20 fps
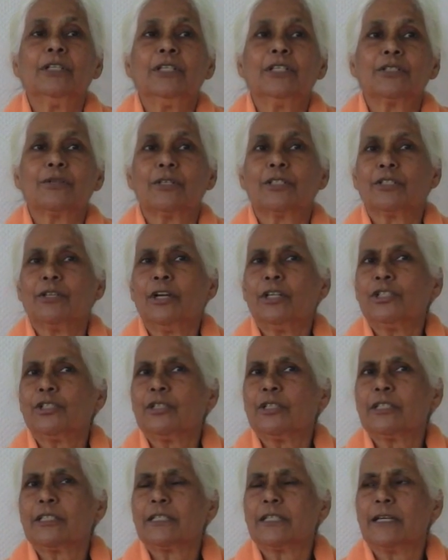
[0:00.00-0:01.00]
So it's not
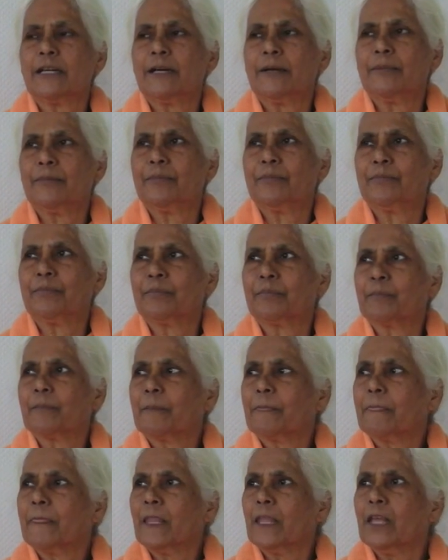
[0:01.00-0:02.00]
just
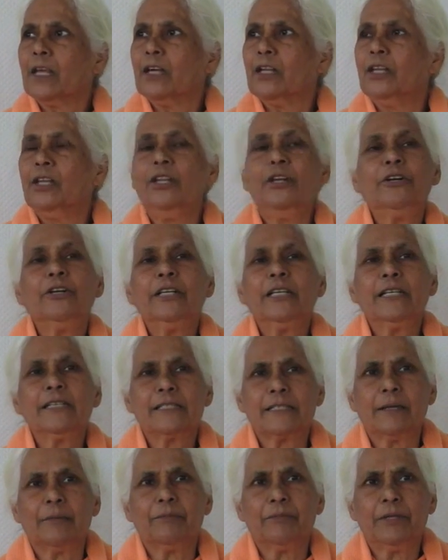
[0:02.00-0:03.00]
learning
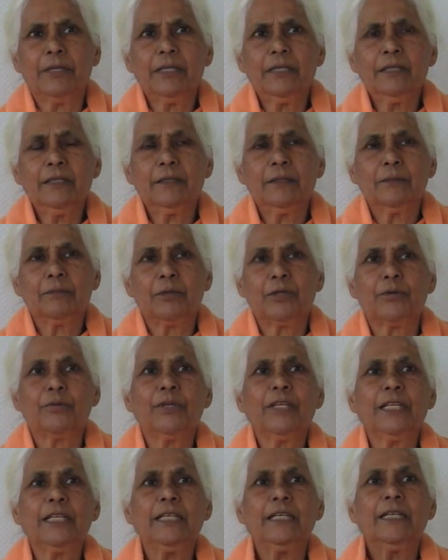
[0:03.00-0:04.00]
something, but
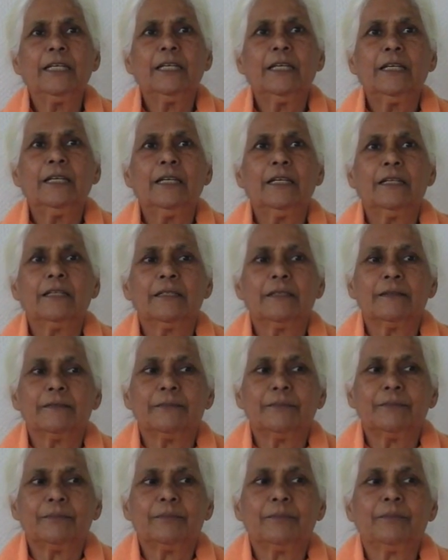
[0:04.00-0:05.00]
really
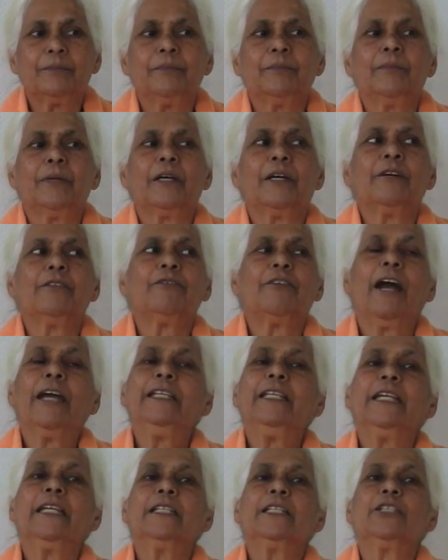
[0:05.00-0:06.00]

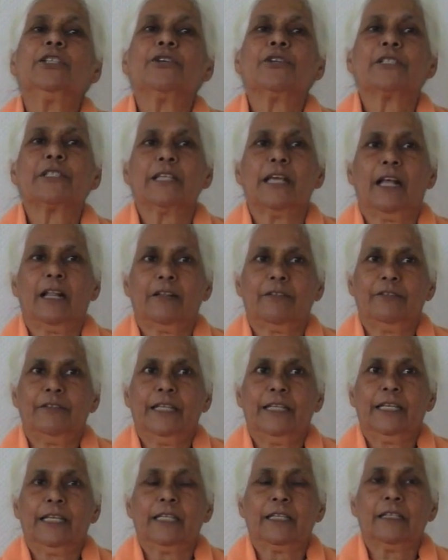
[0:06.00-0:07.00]
finding it in yourself,
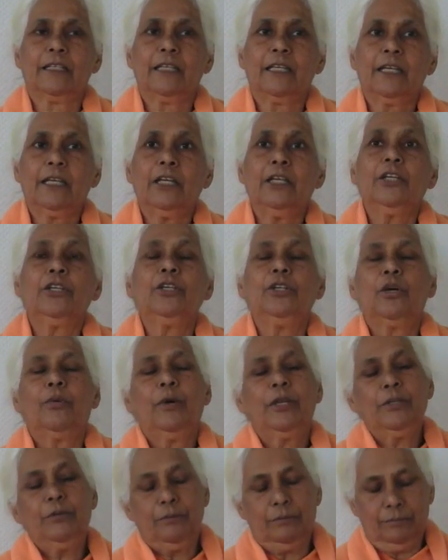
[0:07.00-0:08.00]
letting it, you know,
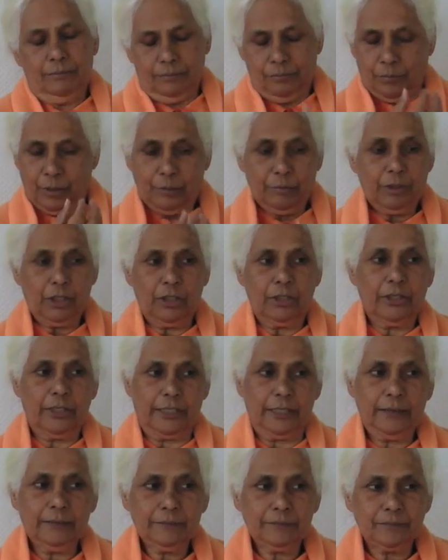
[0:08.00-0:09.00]
when you're
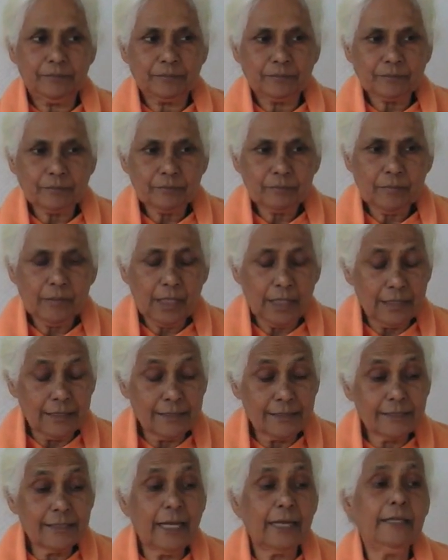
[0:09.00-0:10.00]
learning,
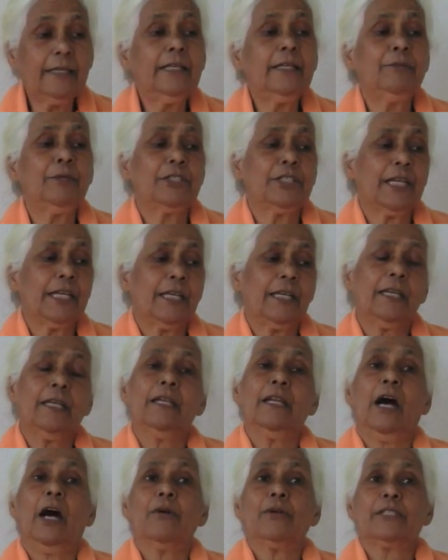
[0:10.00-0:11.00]
studying, we're taking
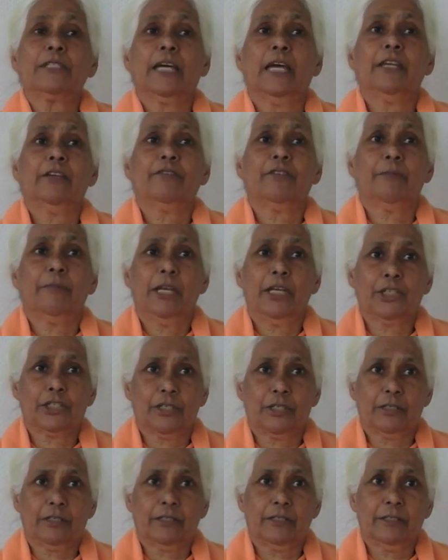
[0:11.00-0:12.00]
in outside
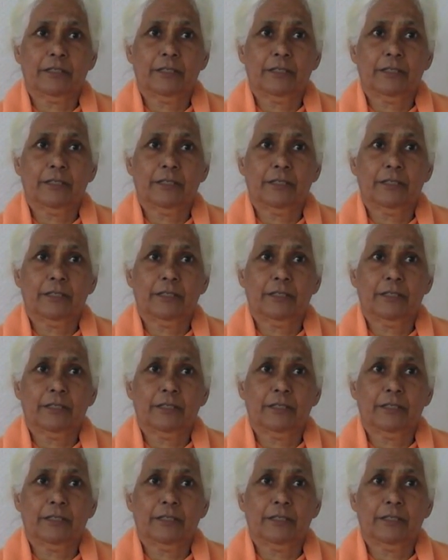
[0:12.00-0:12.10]
information.